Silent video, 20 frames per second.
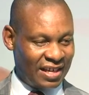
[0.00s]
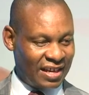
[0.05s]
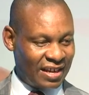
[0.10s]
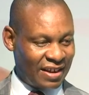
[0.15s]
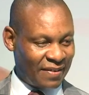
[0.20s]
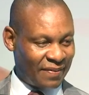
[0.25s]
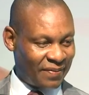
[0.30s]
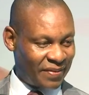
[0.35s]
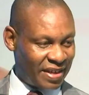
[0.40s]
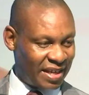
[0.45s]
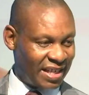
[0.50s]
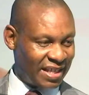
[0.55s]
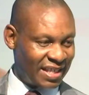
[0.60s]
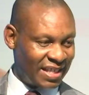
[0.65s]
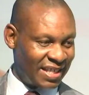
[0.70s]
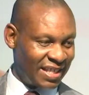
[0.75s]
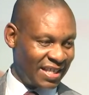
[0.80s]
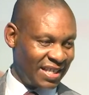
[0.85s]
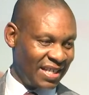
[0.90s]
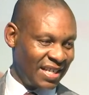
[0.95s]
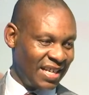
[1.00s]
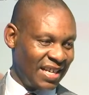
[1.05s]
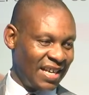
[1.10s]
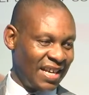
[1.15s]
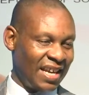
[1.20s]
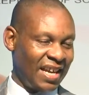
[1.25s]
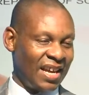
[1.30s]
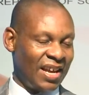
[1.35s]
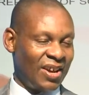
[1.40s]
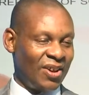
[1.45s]
Affairs,
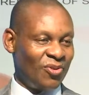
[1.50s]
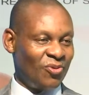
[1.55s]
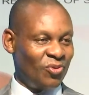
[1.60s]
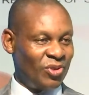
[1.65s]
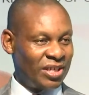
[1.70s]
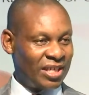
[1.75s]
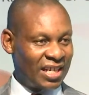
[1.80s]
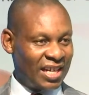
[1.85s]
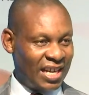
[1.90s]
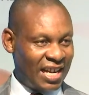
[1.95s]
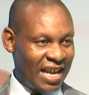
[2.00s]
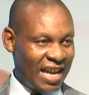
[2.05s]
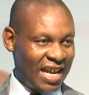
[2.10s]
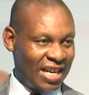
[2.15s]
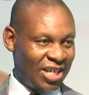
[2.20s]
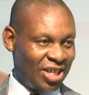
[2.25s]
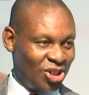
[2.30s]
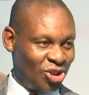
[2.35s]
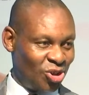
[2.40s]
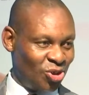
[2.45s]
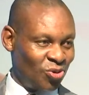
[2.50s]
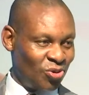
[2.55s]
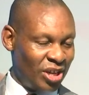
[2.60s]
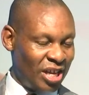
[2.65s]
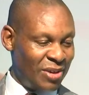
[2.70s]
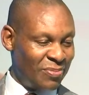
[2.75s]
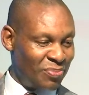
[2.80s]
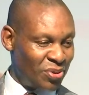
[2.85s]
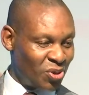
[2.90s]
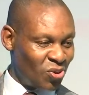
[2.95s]
which led to
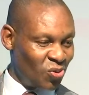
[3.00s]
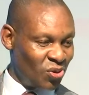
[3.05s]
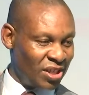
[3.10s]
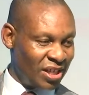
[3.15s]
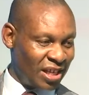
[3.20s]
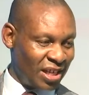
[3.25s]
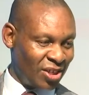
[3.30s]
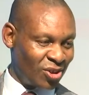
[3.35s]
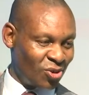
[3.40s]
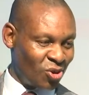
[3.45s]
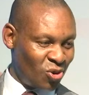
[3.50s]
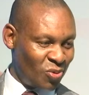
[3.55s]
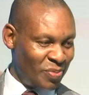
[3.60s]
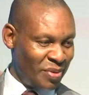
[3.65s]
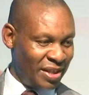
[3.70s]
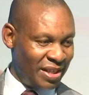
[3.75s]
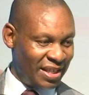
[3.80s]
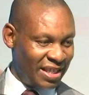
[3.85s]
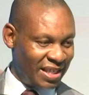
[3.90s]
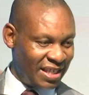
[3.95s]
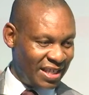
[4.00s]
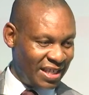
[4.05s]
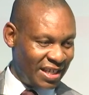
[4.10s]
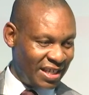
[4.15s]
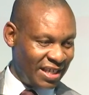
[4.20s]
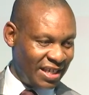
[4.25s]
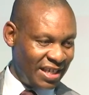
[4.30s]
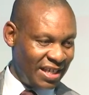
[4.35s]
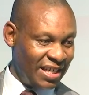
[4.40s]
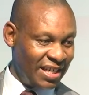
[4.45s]
a process
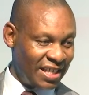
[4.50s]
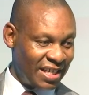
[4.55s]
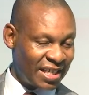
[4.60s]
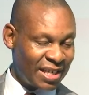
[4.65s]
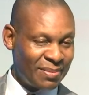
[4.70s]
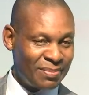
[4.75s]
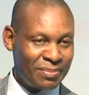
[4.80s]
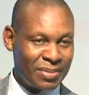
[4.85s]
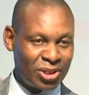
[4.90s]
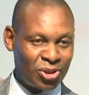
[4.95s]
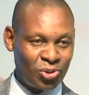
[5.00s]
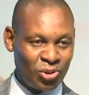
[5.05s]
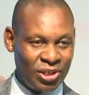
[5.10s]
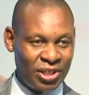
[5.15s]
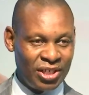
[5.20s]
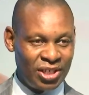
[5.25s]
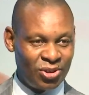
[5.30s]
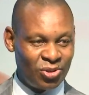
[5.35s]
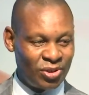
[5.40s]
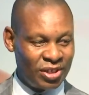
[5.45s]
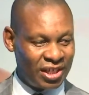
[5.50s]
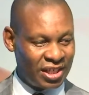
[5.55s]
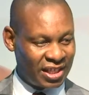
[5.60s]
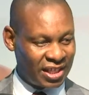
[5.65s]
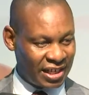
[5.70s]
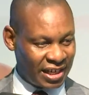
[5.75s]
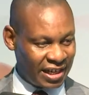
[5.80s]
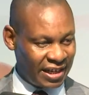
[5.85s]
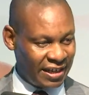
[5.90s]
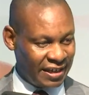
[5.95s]
commencing in December
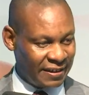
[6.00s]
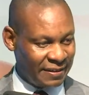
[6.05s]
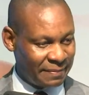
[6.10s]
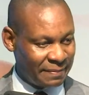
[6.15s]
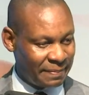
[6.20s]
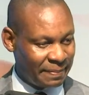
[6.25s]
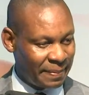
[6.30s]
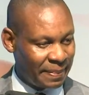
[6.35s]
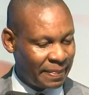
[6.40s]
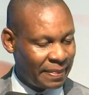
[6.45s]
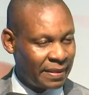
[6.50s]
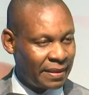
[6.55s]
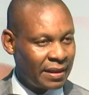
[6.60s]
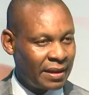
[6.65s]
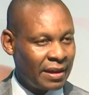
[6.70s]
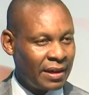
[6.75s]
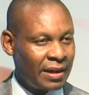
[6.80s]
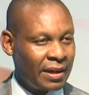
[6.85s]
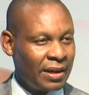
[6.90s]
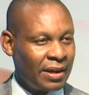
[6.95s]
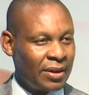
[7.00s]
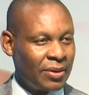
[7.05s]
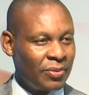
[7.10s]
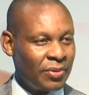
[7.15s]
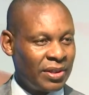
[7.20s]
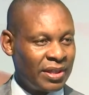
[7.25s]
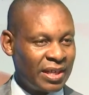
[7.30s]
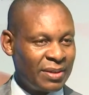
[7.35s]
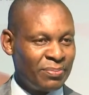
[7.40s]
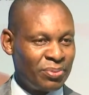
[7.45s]
2023.
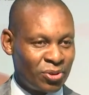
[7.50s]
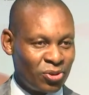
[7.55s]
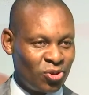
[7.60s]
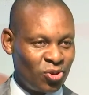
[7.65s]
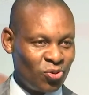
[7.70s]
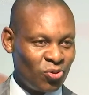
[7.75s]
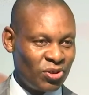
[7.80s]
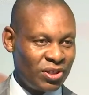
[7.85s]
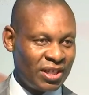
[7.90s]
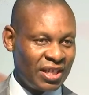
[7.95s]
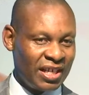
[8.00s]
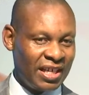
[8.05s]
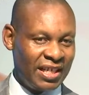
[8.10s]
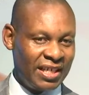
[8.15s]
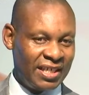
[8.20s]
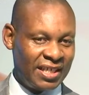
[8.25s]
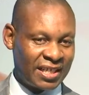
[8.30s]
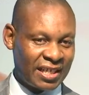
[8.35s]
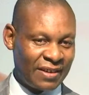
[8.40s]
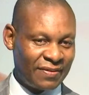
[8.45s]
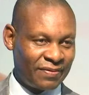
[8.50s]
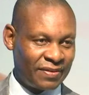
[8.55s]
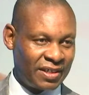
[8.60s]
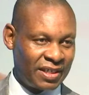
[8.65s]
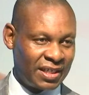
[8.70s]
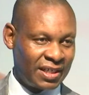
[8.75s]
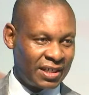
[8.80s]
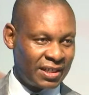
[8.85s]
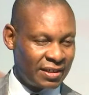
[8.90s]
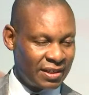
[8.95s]
We then produced a
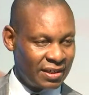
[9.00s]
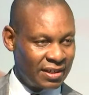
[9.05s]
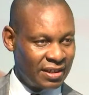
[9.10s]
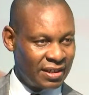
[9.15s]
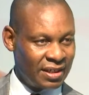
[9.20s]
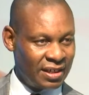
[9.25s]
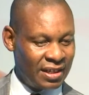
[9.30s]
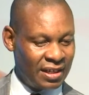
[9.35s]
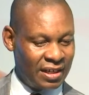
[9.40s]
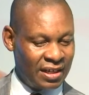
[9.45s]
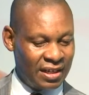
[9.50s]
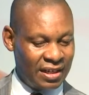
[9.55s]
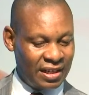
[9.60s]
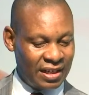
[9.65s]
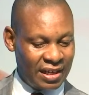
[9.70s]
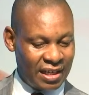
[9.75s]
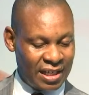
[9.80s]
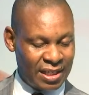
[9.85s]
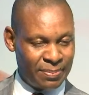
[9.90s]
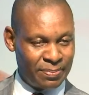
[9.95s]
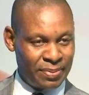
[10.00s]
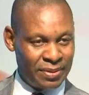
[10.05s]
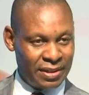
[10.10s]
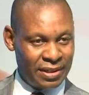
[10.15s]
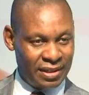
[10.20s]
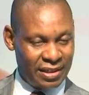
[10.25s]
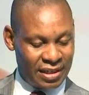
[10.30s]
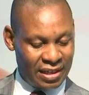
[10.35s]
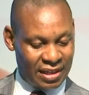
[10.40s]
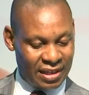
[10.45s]
draft
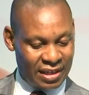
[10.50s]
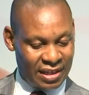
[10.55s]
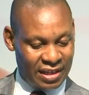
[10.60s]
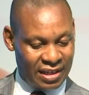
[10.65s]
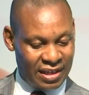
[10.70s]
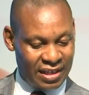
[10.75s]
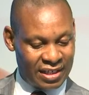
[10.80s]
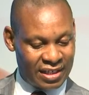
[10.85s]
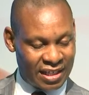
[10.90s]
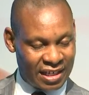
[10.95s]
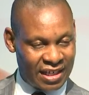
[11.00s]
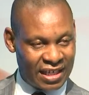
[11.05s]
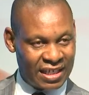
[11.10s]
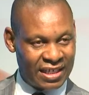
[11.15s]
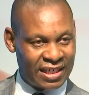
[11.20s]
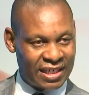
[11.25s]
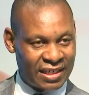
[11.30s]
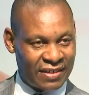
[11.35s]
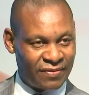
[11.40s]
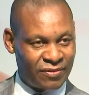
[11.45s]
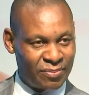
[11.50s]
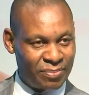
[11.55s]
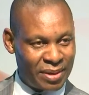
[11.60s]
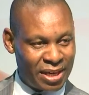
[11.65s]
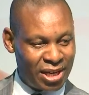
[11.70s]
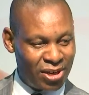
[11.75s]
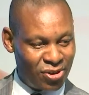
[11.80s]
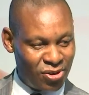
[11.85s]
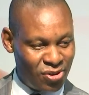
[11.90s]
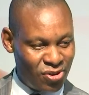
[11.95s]
standard draft
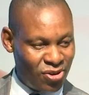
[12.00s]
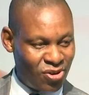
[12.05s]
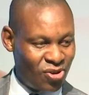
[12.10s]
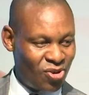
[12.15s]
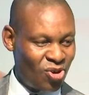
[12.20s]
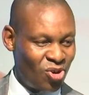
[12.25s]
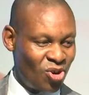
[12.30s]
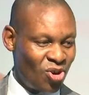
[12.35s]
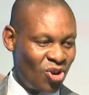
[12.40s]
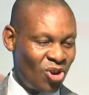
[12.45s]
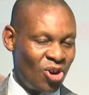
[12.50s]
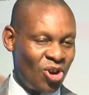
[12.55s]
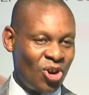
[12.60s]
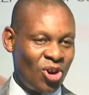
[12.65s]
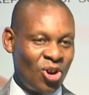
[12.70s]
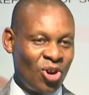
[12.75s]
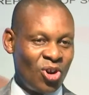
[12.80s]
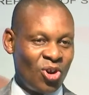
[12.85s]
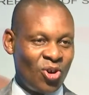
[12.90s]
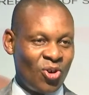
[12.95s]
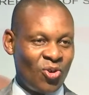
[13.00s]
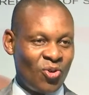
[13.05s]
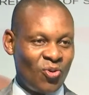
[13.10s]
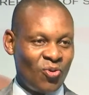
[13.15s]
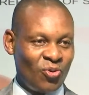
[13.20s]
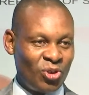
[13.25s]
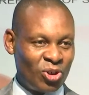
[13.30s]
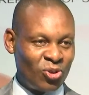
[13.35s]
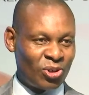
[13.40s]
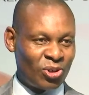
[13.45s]
bylaw, which